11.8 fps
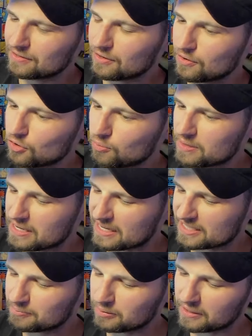No B
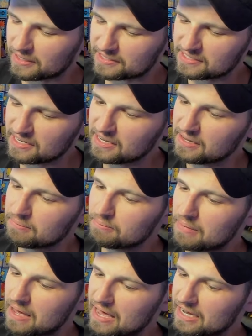S plays.
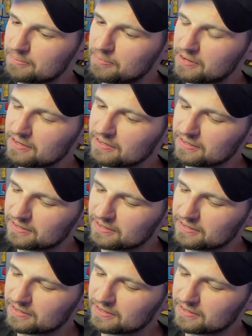Magba.